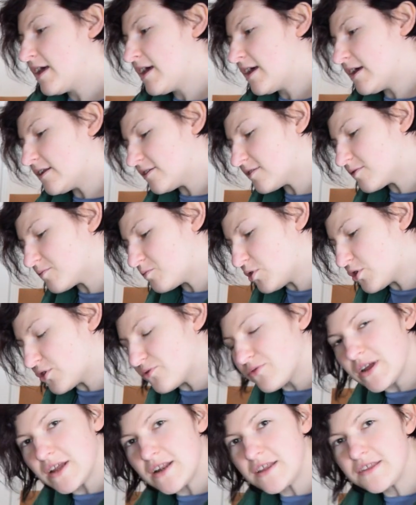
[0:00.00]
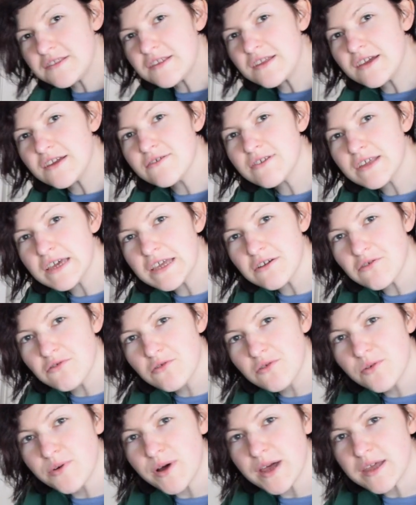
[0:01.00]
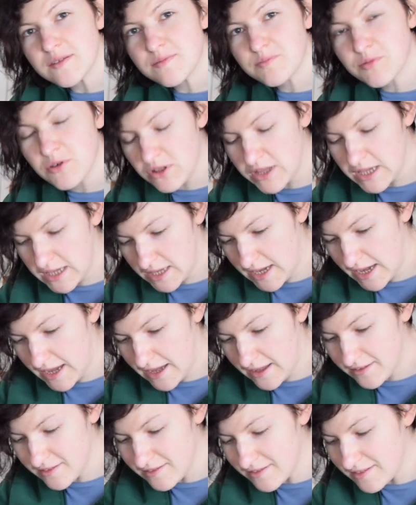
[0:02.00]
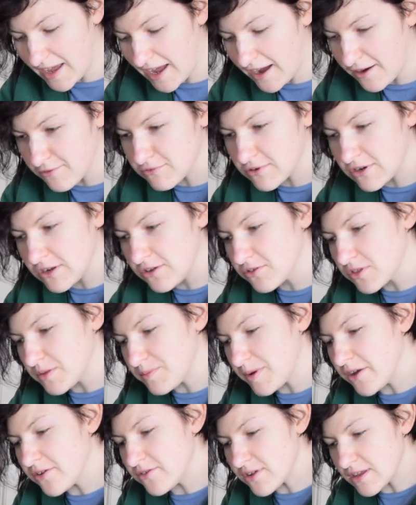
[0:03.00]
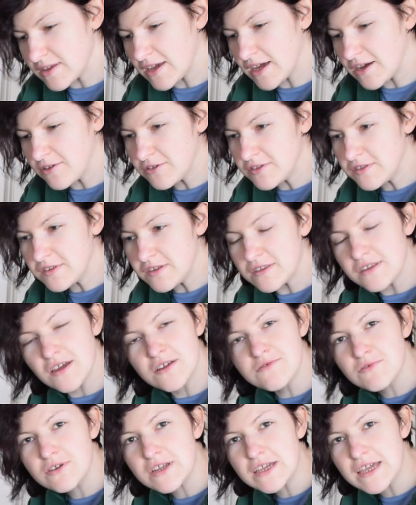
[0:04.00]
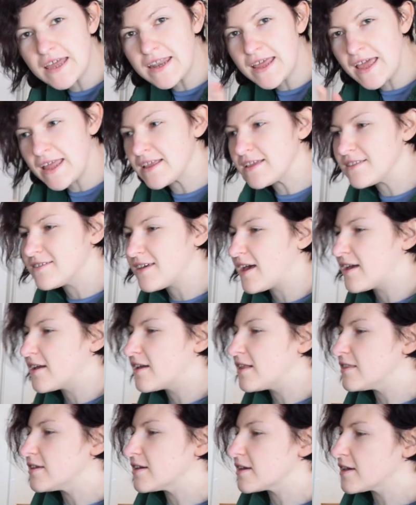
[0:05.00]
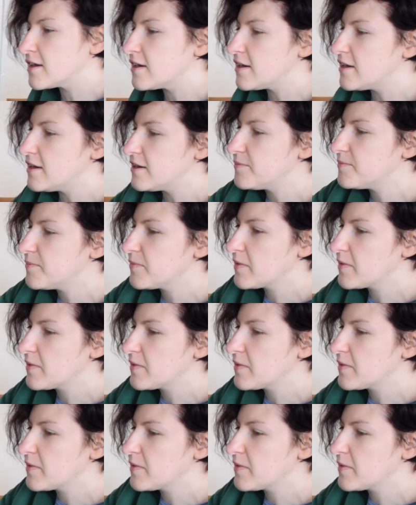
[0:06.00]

and just work really slowly, always pulling your hands down along the ponytail because you don't want to get any tangling here.